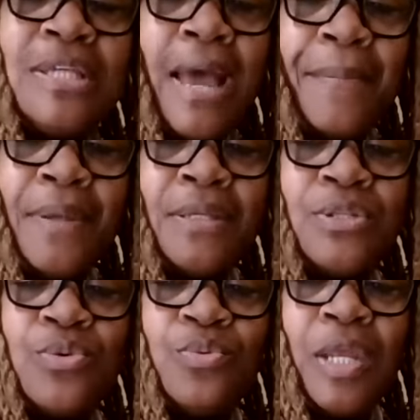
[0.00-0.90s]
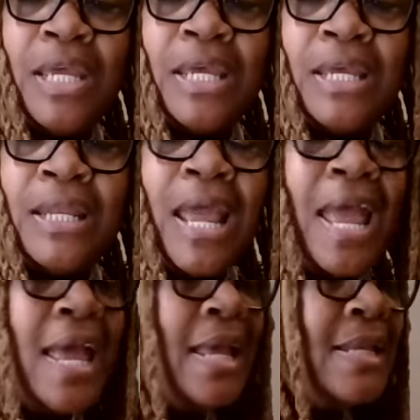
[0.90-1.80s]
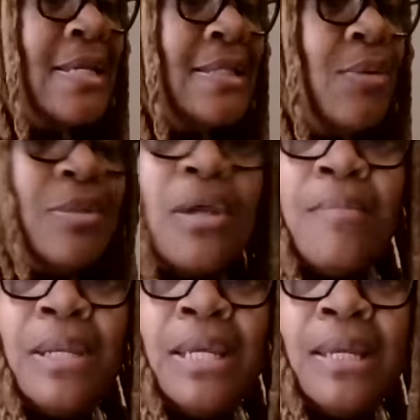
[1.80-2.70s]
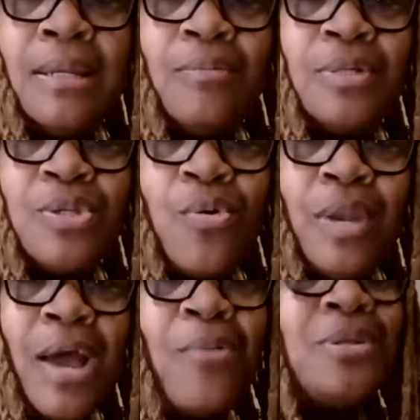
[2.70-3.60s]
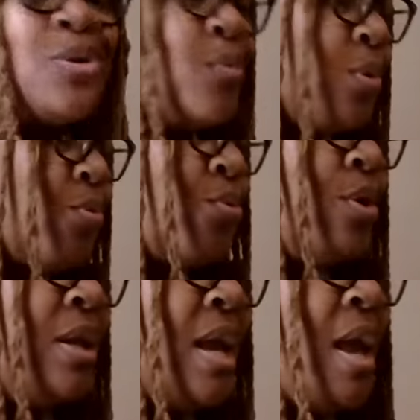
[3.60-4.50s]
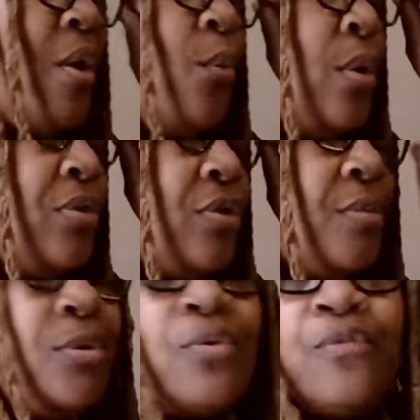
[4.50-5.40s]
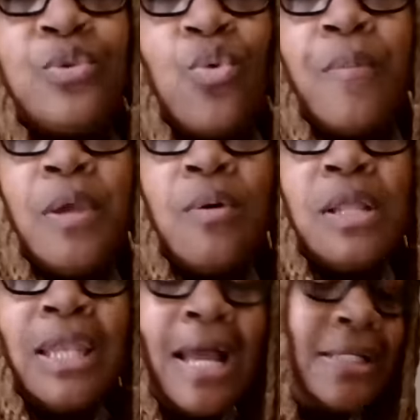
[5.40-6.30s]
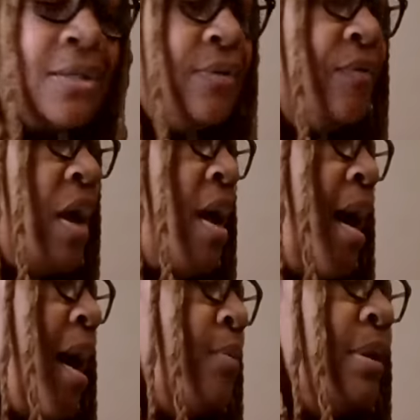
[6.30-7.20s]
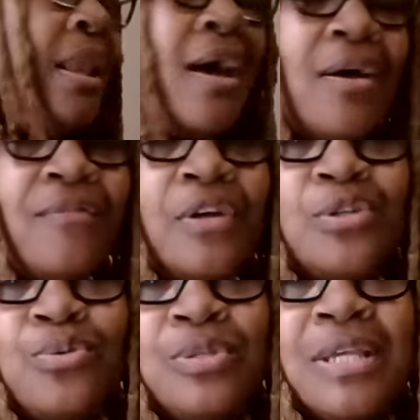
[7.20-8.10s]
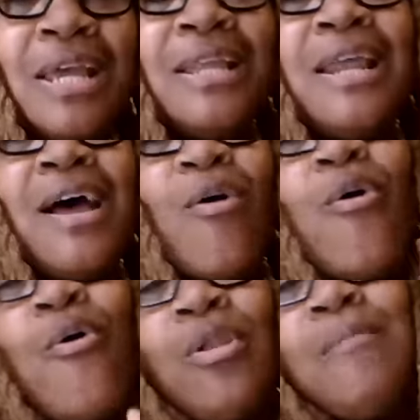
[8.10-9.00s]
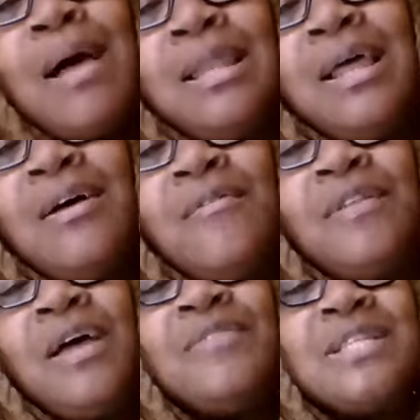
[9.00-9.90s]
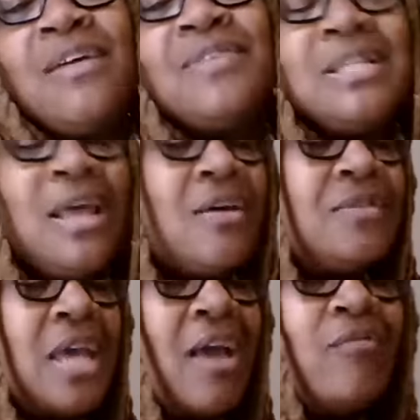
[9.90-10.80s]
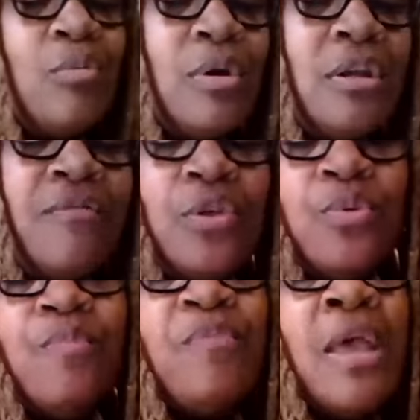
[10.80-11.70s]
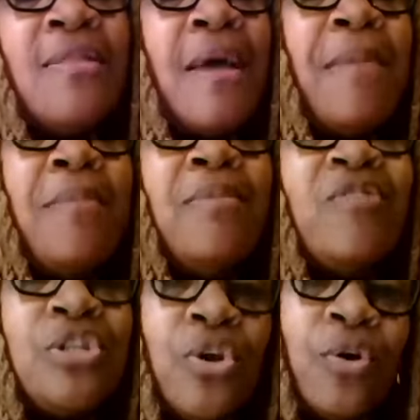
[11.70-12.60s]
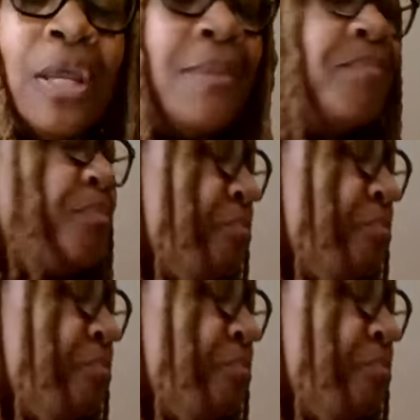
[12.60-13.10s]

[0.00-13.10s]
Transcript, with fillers: tap in, tune in, and see what's coming in, what's going out, what's going on with the beautiful Scorpio Collective. I would love to send all of my love. Love is love is love to every one of you that may be returning.